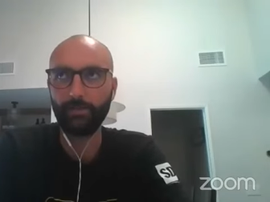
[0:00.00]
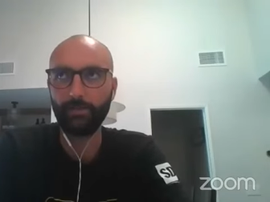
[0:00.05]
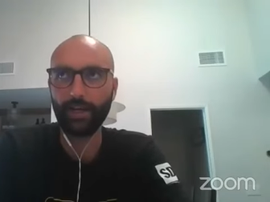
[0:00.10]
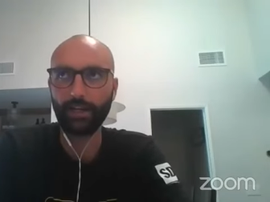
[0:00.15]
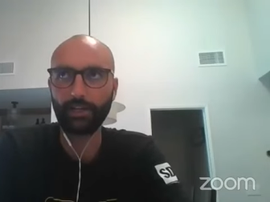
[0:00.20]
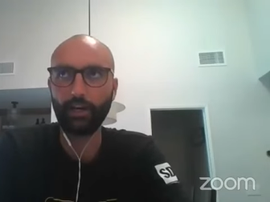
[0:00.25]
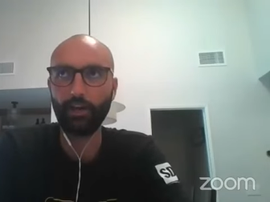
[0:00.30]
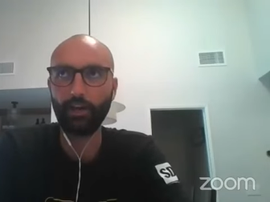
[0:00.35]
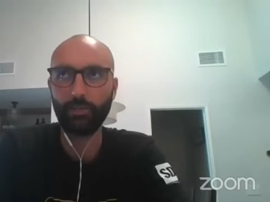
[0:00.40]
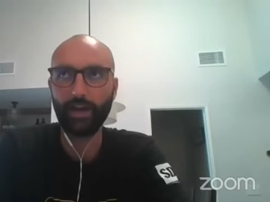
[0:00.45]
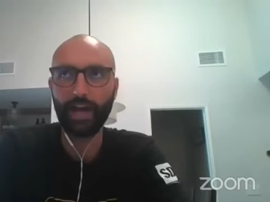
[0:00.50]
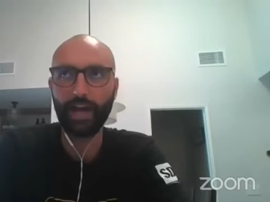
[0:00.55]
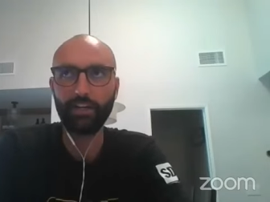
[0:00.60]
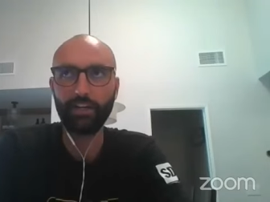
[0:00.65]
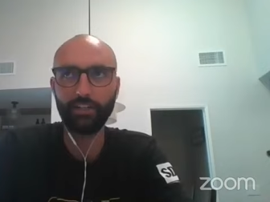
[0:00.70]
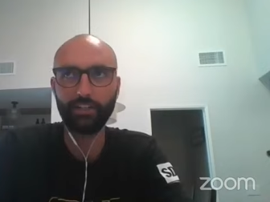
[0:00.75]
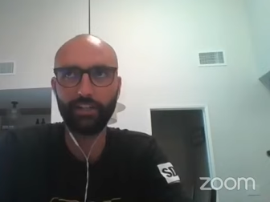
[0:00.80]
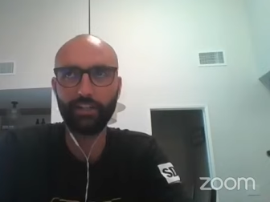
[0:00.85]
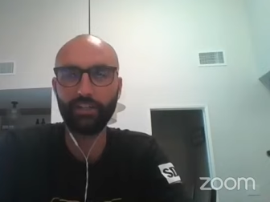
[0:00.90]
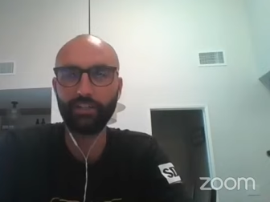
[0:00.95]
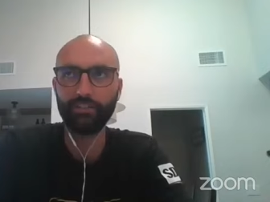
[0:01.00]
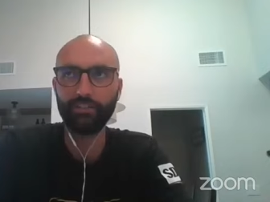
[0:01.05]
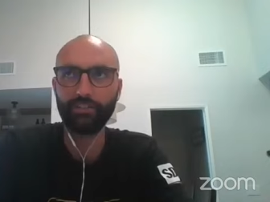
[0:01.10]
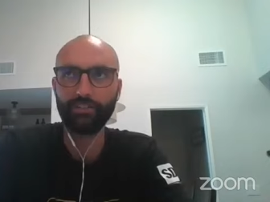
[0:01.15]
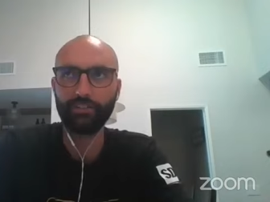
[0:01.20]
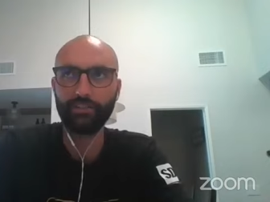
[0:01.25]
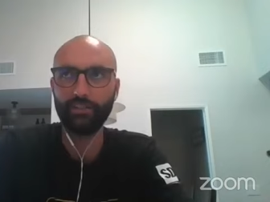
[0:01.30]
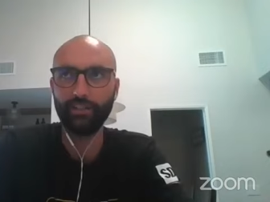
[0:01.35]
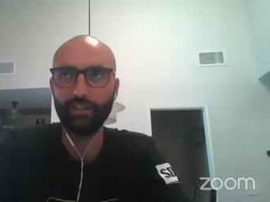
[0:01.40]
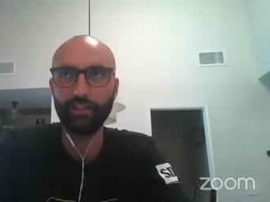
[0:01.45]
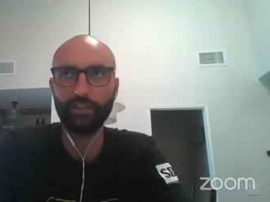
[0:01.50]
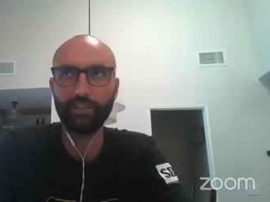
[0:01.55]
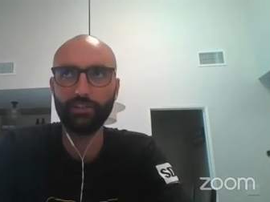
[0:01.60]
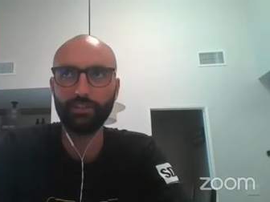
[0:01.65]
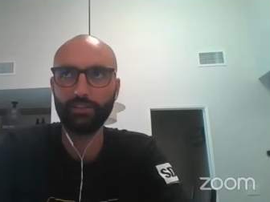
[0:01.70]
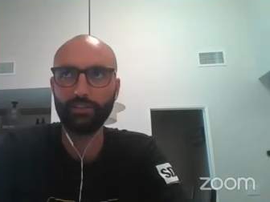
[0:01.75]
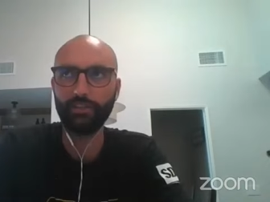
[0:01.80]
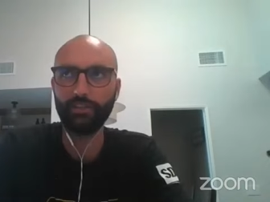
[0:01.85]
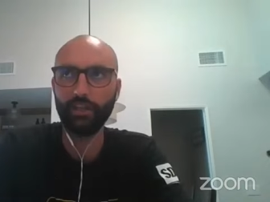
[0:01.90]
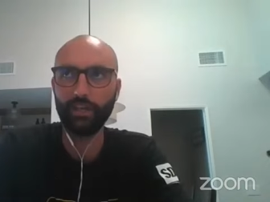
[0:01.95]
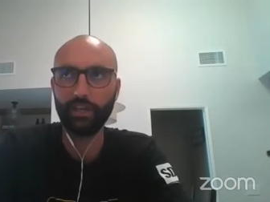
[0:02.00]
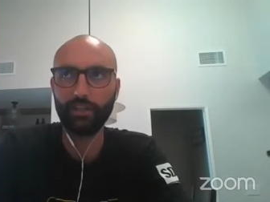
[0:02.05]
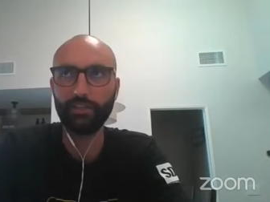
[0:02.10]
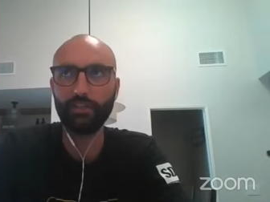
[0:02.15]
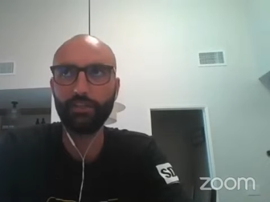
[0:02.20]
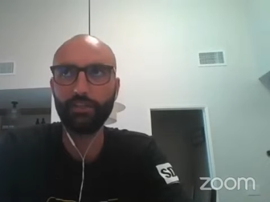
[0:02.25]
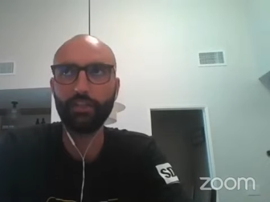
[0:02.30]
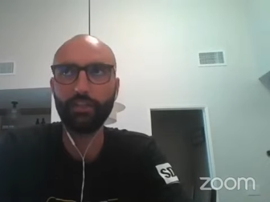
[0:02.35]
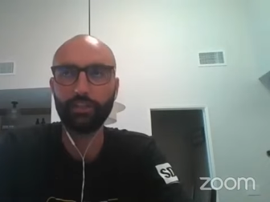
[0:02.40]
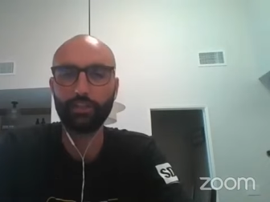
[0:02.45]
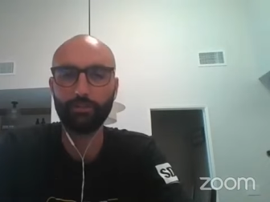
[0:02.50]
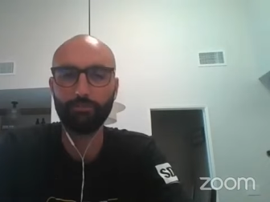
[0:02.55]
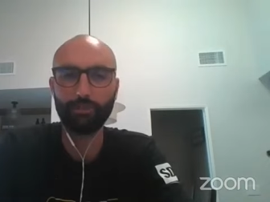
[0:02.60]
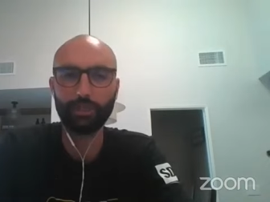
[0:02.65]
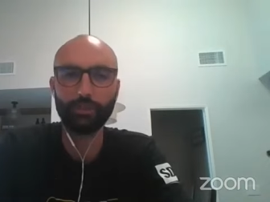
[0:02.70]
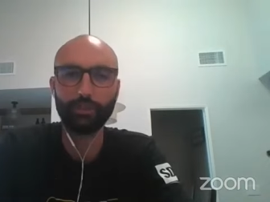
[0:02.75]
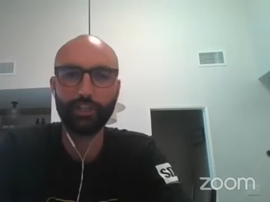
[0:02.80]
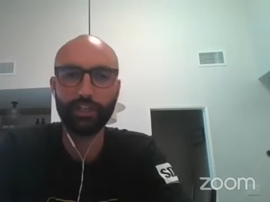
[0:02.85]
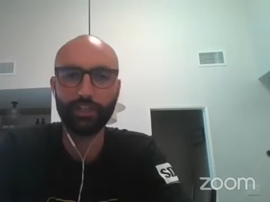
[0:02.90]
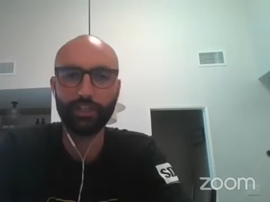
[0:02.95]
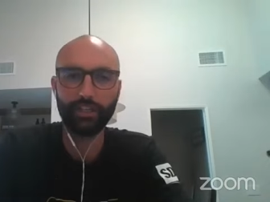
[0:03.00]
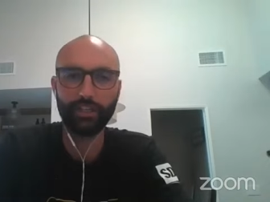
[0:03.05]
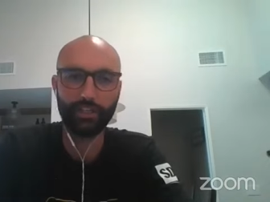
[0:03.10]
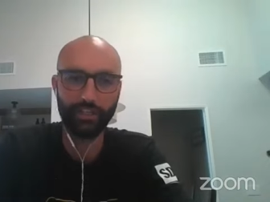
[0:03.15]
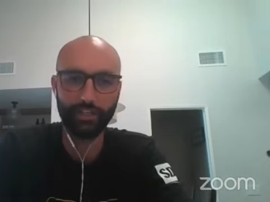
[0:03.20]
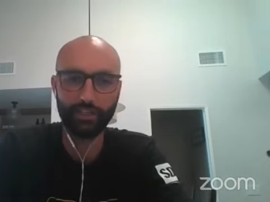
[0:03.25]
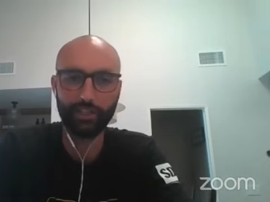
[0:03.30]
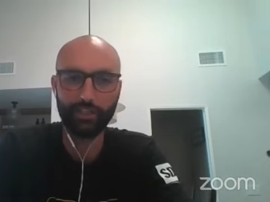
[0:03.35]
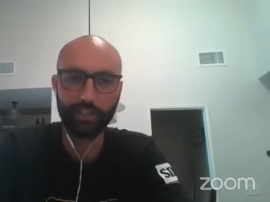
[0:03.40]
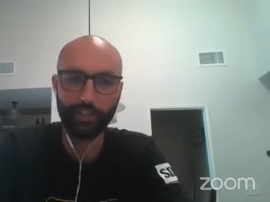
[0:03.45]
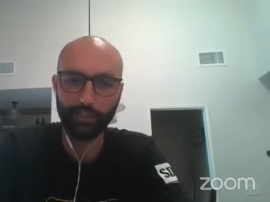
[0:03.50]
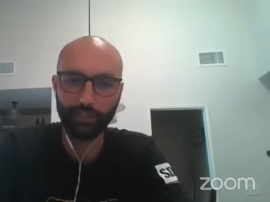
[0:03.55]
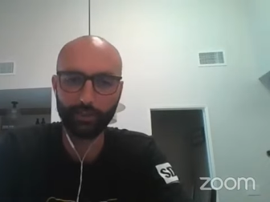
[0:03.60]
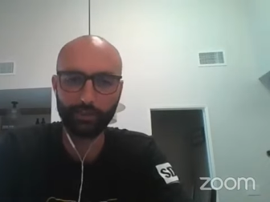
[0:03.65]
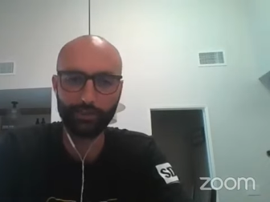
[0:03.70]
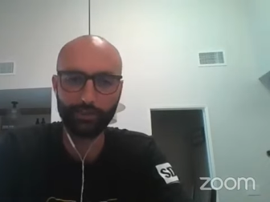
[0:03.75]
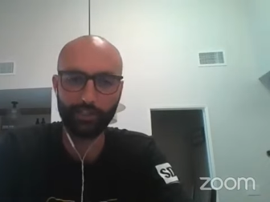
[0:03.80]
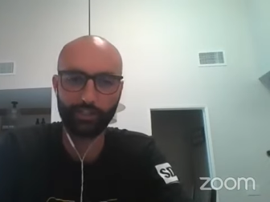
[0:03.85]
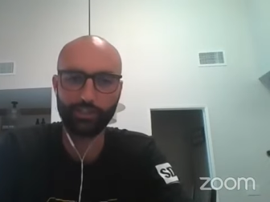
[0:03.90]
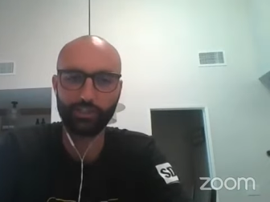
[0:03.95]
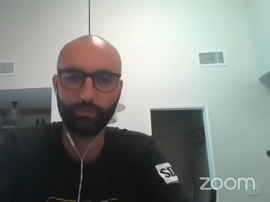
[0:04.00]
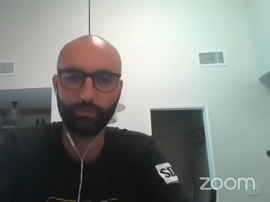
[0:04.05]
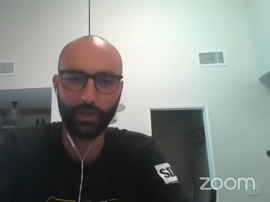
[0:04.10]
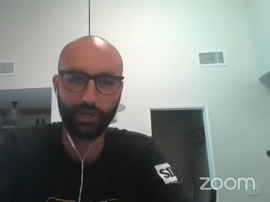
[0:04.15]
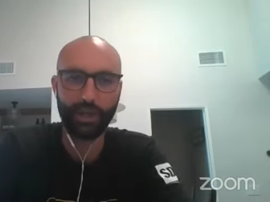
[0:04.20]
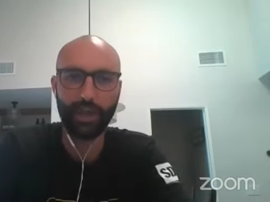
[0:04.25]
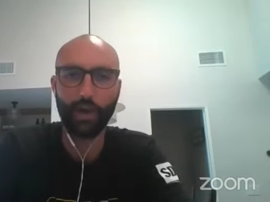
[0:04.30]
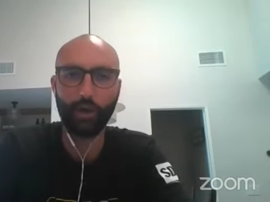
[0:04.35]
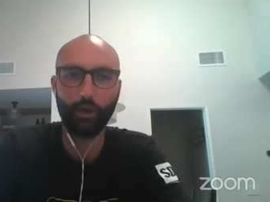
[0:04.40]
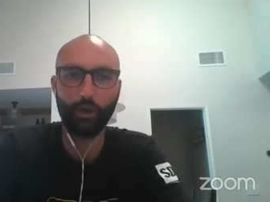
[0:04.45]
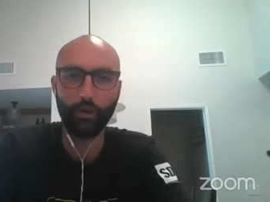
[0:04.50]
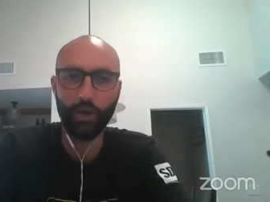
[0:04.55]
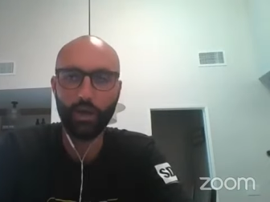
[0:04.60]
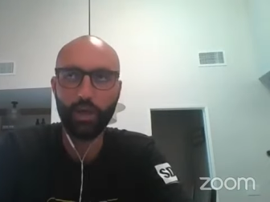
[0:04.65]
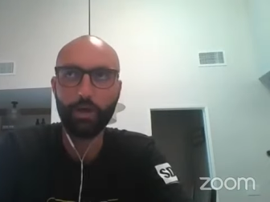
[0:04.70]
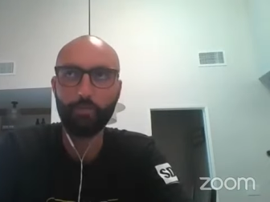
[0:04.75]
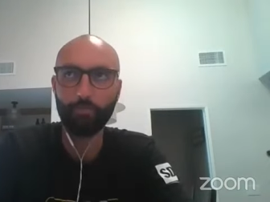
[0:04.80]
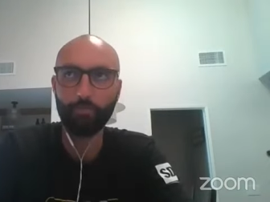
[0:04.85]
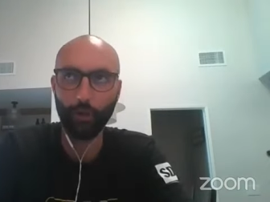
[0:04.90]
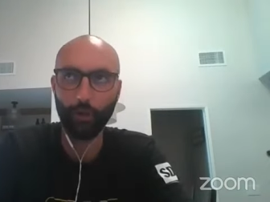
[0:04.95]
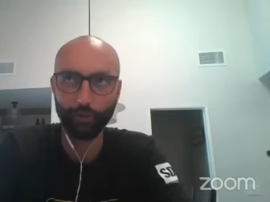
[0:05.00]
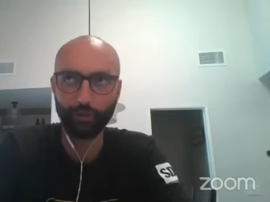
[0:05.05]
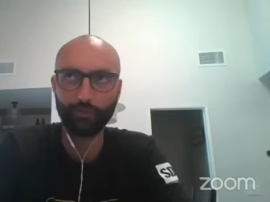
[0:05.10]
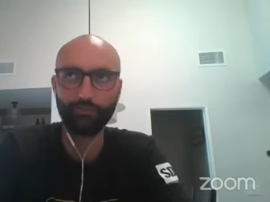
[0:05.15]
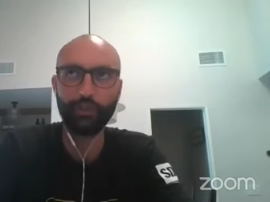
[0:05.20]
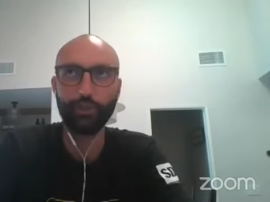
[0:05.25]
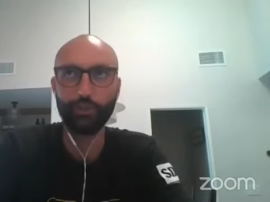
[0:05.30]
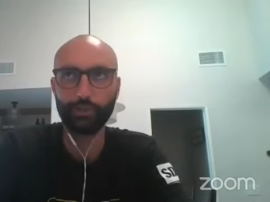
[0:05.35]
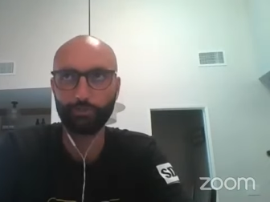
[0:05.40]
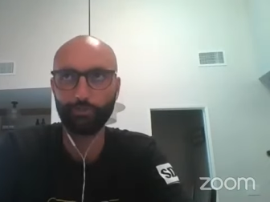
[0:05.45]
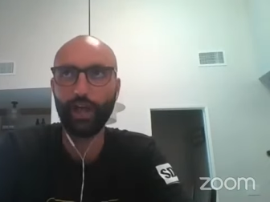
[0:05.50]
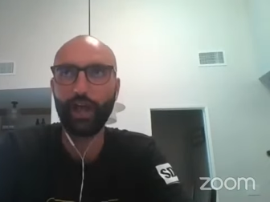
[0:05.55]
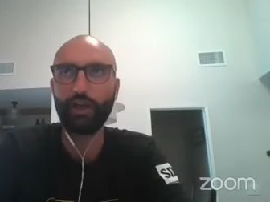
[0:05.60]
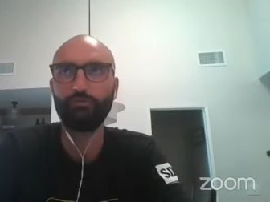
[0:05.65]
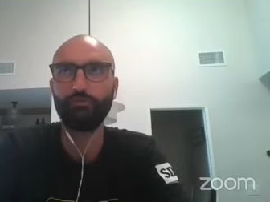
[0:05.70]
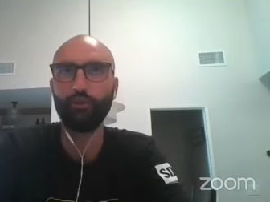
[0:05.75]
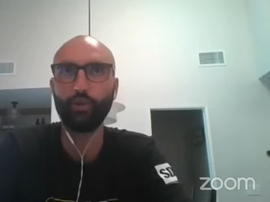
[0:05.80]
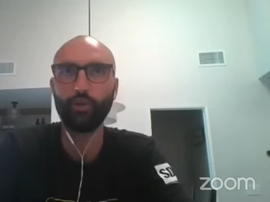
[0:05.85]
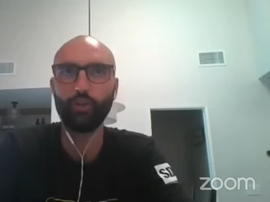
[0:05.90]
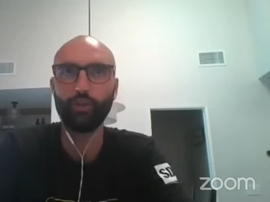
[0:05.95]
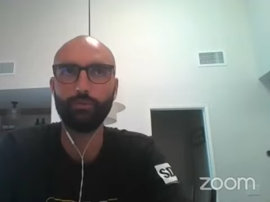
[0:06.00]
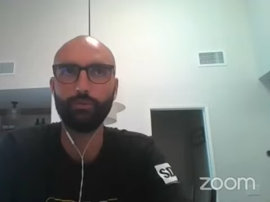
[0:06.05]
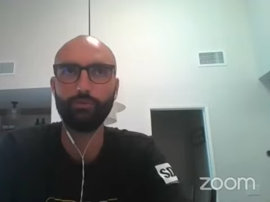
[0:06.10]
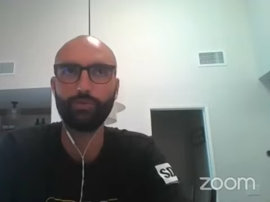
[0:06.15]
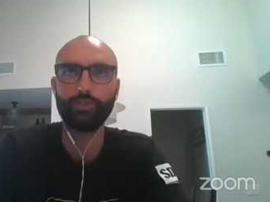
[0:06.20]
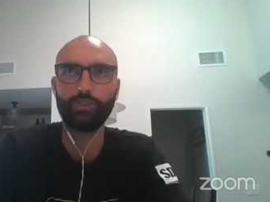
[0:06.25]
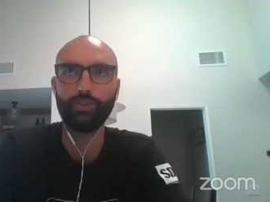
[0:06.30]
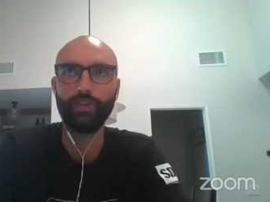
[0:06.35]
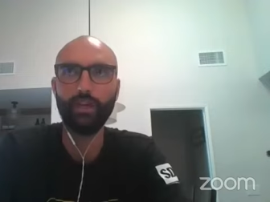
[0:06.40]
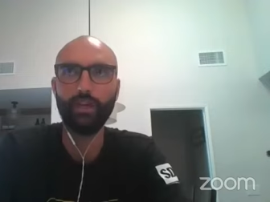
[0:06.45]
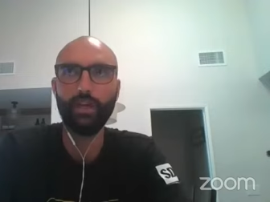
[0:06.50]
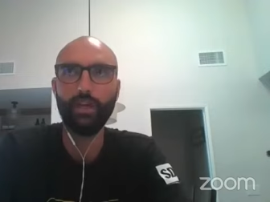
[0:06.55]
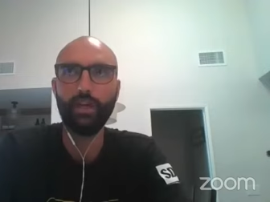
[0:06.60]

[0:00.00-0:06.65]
that commonality is is in the community and in the ecosystem, and how both of those platforms